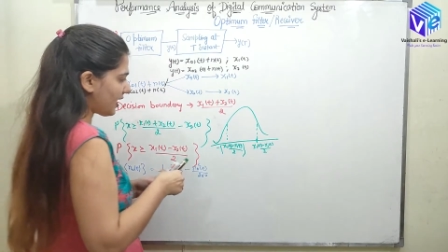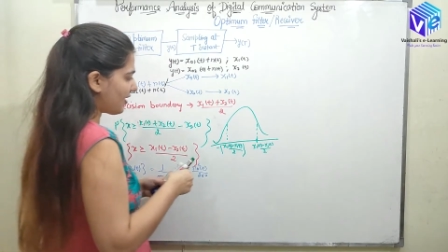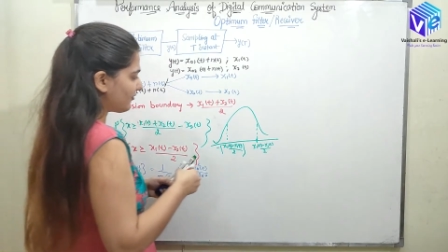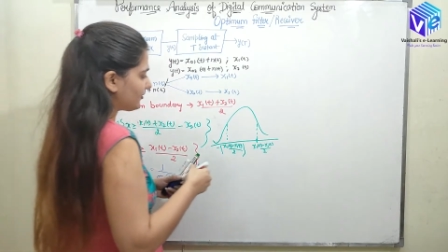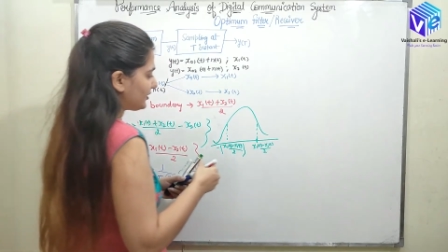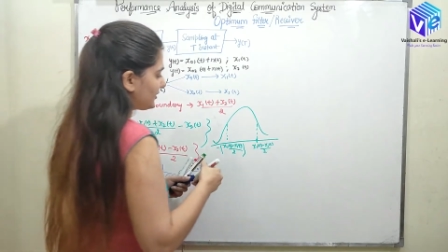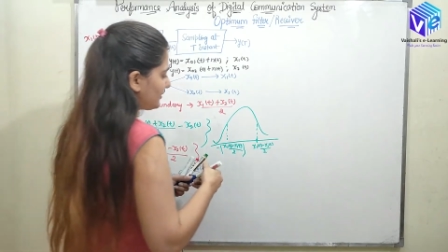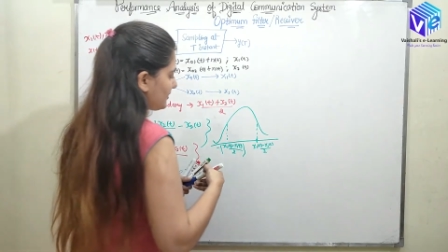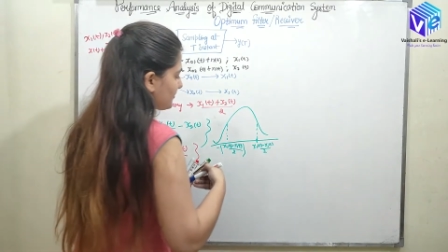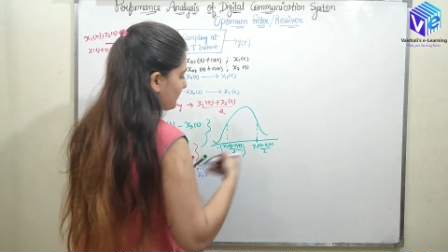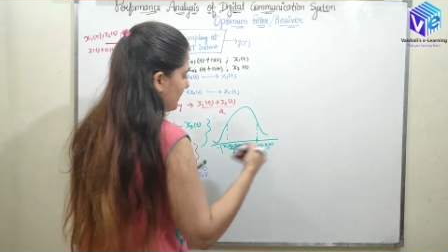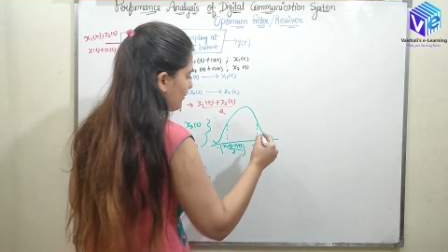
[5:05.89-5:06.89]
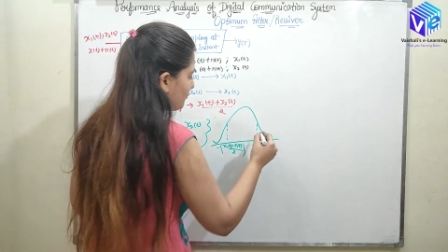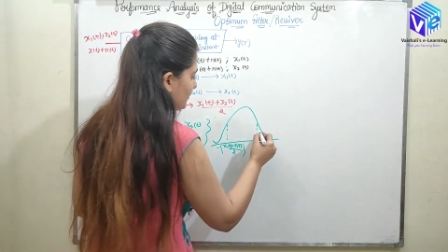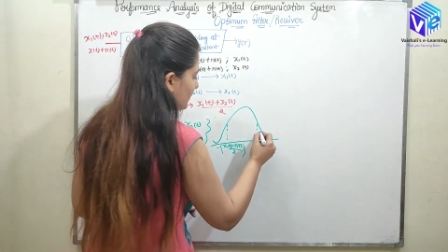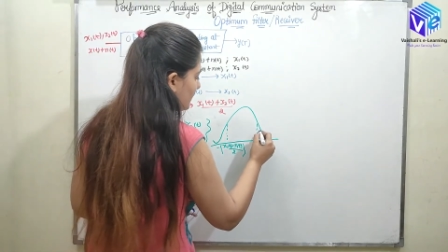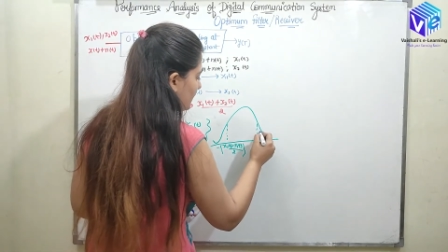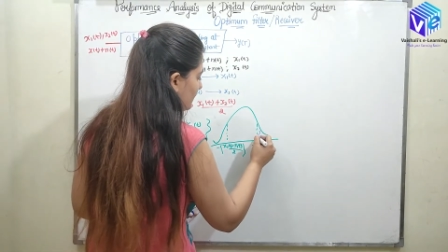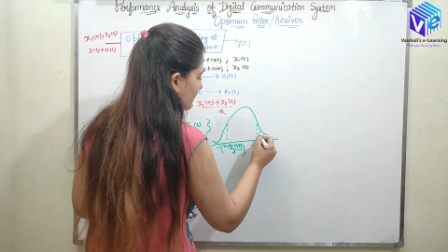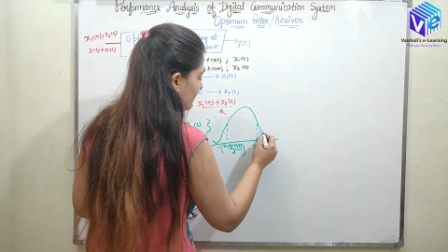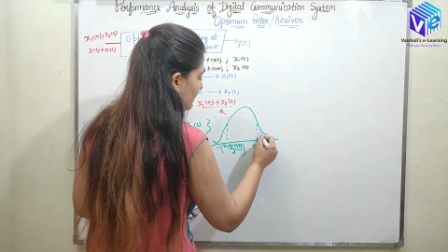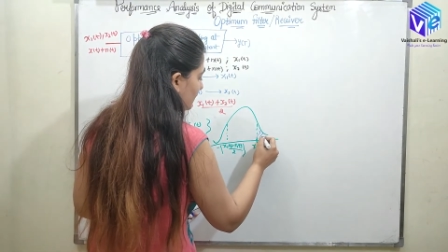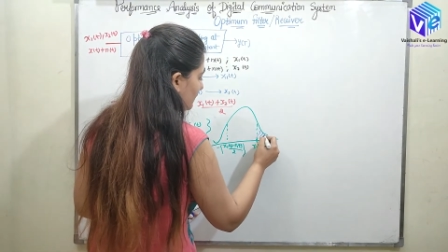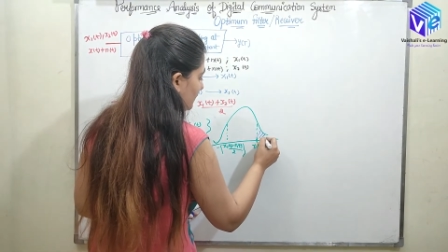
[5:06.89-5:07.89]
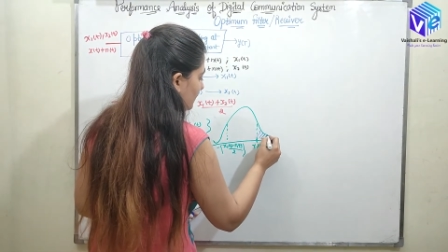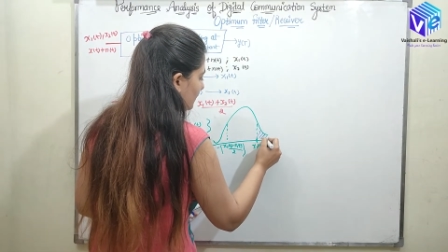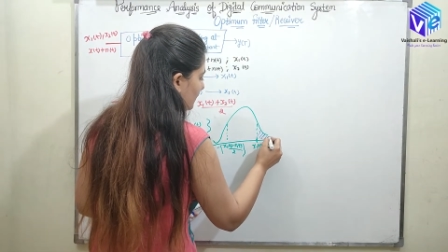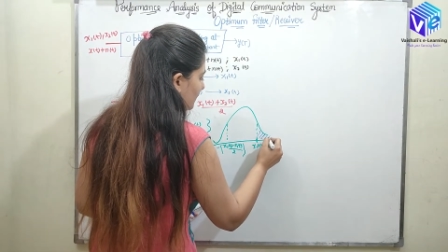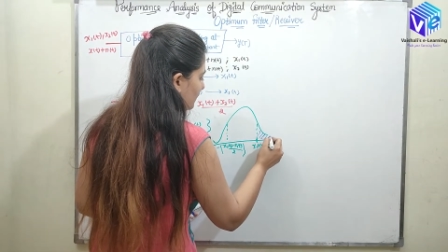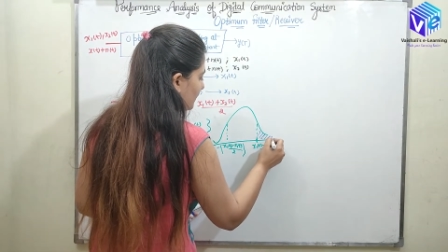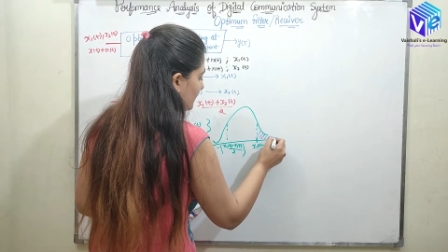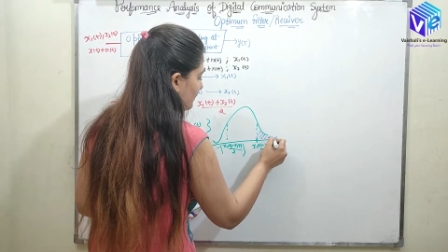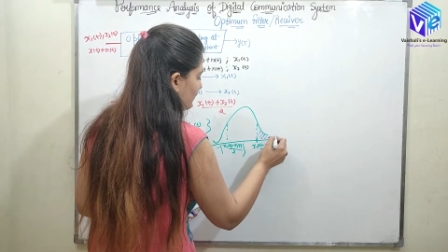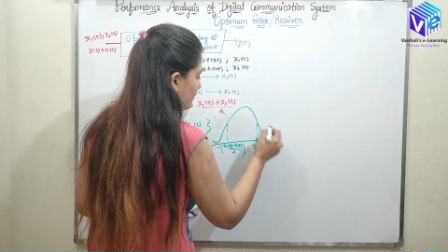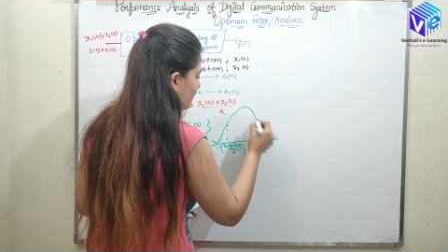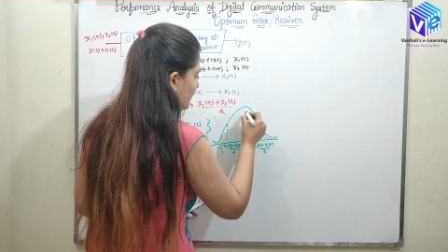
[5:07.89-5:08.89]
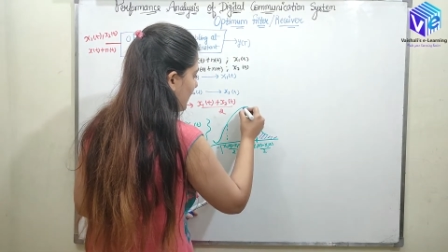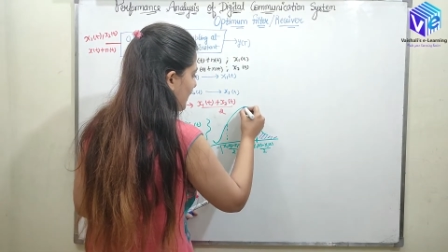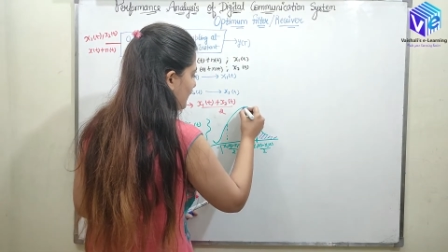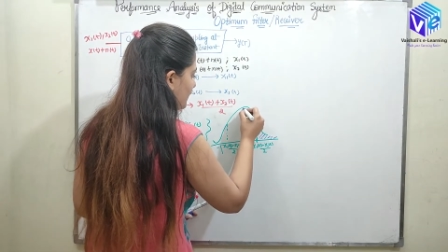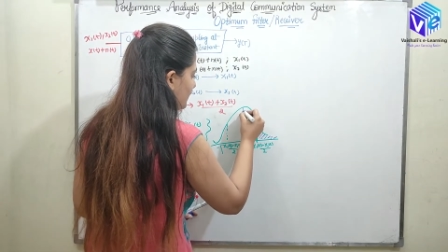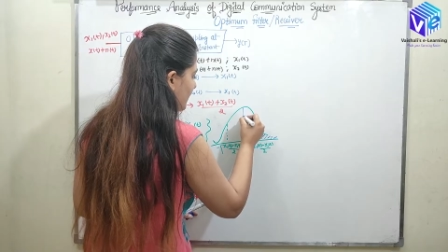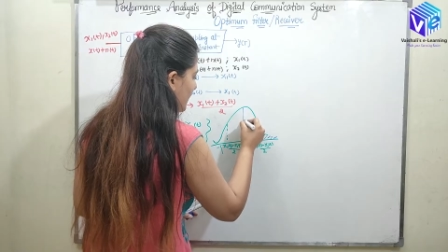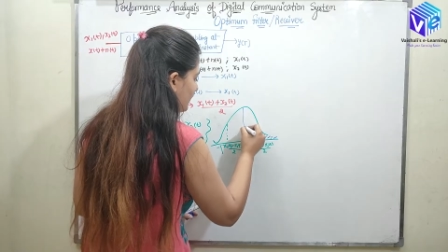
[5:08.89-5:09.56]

After this boundary, there would be error,